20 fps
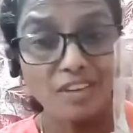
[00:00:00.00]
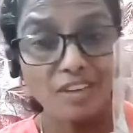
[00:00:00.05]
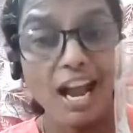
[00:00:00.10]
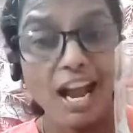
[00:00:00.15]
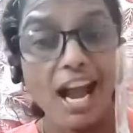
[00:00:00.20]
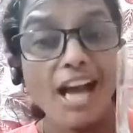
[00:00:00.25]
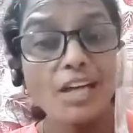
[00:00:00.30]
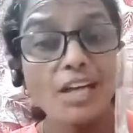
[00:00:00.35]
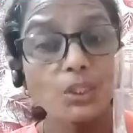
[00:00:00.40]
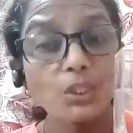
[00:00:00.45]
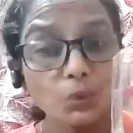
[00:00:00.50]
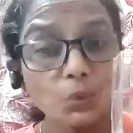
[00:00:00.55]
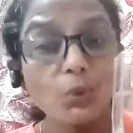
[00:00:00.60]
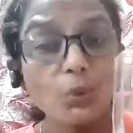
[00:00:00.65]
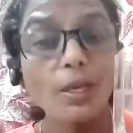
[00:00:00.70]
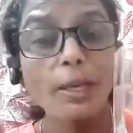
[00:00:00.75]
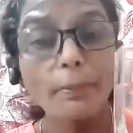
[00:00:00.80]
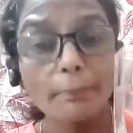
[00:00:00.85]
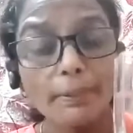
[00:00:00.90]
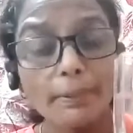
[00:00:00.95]
are you
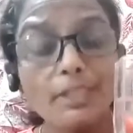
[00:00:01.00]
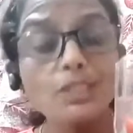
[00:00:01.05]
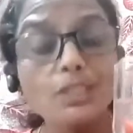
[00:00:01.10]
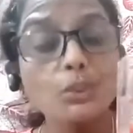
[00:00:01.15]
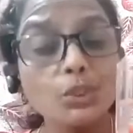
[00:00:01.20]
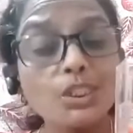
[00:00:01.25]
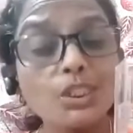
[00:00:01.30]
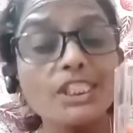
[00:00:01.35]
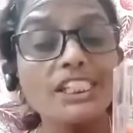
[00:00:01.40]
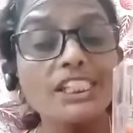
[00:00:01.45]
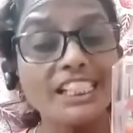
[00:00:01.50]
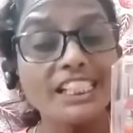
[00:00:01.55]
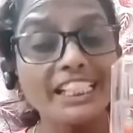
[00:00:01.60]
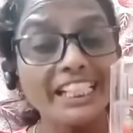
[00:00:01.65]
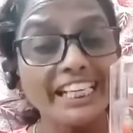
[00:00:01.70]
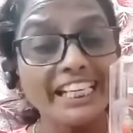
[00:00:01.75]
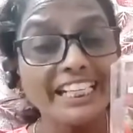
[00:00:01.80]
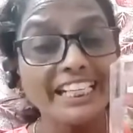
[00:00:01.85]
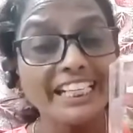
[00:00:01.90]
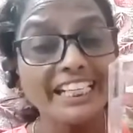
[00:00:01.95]
able to see
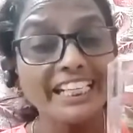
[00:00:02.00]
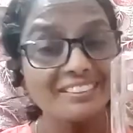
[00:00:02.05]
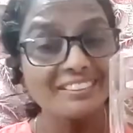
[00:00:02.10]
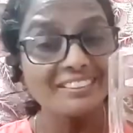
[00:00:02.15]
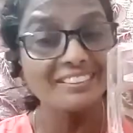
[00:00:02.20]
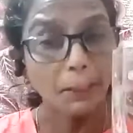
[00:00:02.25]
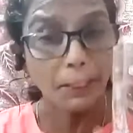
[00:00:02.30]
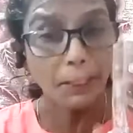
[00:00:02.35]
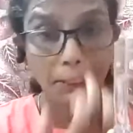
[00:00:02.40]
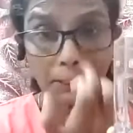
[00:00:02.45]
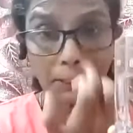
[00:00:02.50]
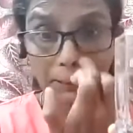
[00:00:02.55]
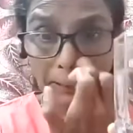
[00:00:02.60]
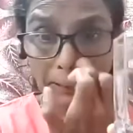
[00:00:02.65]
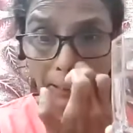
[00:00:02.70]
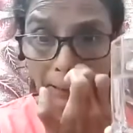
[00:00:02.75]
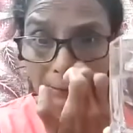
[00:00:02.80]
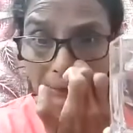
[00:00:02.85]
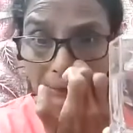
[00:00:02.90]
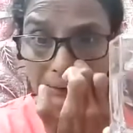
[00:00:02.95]
it?
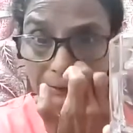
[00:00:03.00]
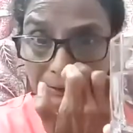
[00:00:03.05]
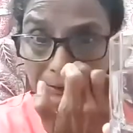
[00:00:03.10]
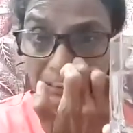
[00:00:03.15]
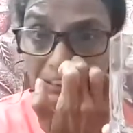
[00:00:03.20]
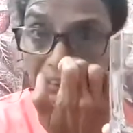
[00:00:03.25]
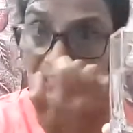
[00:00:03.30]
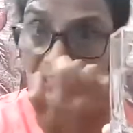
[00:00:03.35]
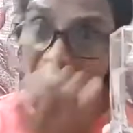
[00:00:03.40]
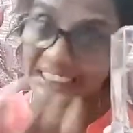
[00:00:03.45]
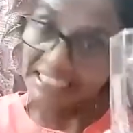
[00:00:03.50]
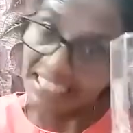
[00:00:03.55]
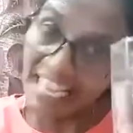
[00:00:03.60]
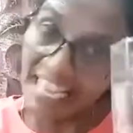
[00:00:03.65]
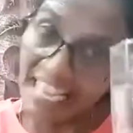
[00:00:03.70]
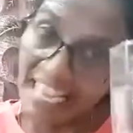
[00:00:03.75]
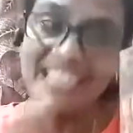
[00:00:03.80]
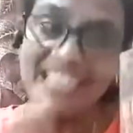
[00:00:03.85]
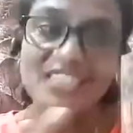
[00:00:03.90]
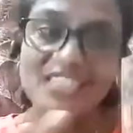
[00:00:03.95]
Yes,
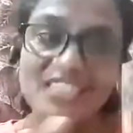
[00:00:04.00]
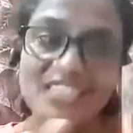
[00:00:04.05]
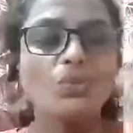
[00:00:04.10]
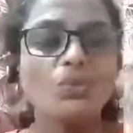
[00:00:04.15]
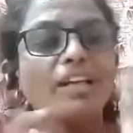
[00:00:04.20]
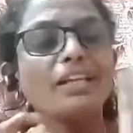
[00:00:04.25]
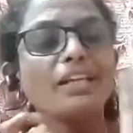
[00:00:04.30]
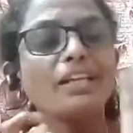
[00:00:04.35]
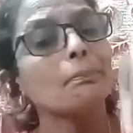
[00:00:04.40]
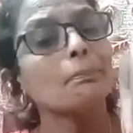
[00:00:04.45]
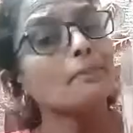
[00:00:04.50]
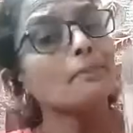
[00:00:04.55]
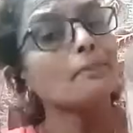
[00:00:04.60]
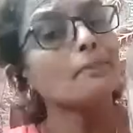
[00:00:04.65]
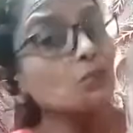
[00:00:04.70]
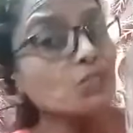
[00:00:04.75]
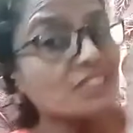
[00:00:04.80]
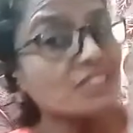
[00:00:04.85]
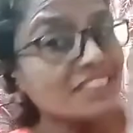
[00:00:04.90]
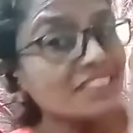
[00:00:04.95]
yes, you are able
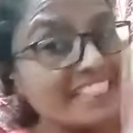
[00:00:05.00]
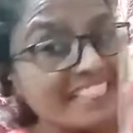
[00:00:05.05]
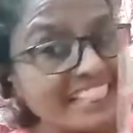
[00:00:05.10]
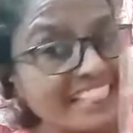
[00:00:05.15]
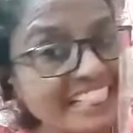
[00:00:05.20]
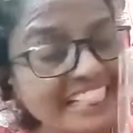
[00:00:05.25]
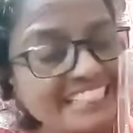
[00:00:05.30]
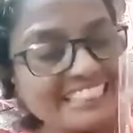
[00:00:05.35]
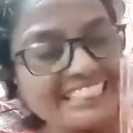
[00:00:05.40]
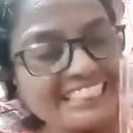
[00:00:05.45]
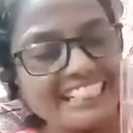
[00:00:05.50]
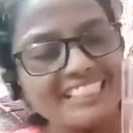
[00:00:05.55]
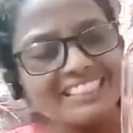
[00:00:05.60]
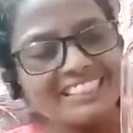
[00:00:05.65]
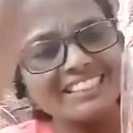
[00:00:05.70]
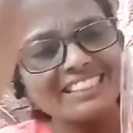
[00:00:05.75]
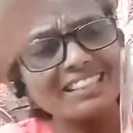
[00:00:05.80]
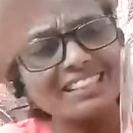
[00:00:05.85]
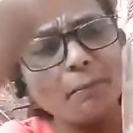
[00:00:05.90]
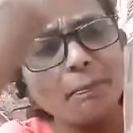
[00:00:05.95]
to see it. That
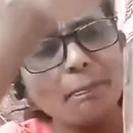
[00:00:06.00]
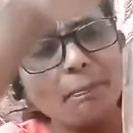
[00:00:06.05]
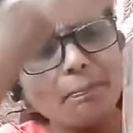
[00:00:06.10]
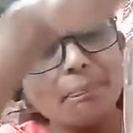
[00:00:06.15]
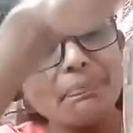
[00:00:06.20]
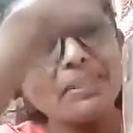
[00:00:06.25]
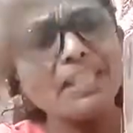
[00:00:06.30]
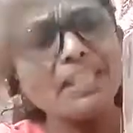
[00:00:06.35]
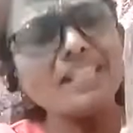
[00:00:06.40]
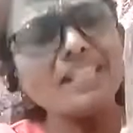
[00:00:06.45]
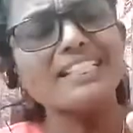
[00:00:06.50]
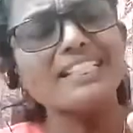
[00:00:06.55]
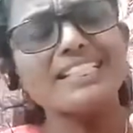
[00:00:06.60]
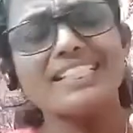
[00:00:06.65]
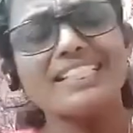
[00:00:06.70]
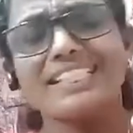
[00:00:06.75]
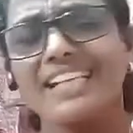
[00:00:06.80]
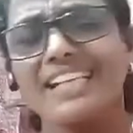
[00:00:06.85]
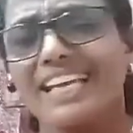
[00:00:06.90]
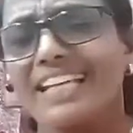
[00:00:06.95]
something
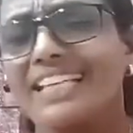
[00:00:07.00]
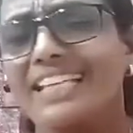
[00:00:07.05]
is there